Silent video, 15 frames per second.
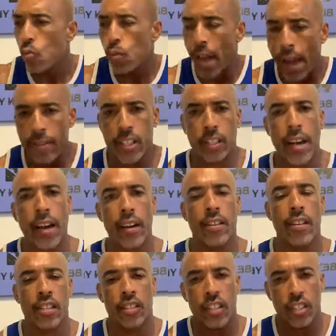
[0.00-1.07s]
We have inside
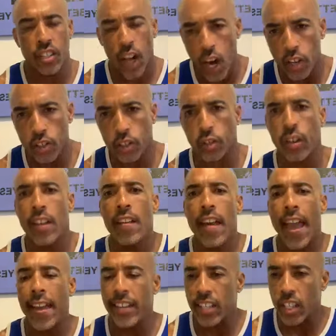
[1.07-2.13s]
of this hunter,
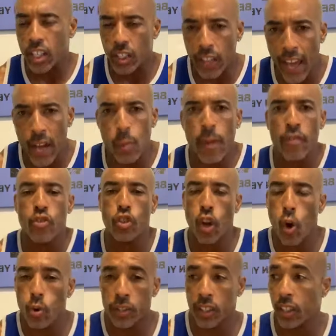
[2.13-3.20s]
and instead we've
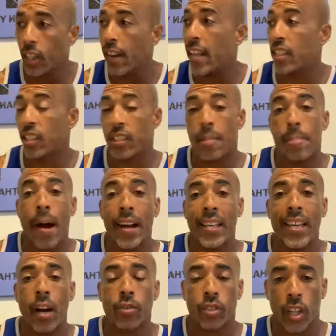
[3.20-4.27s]
chosen to let
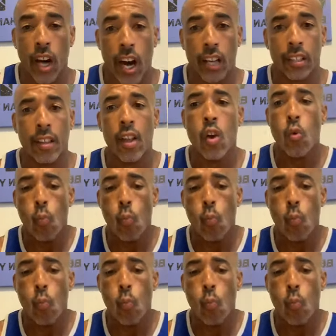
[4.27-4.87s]
somebody else hunt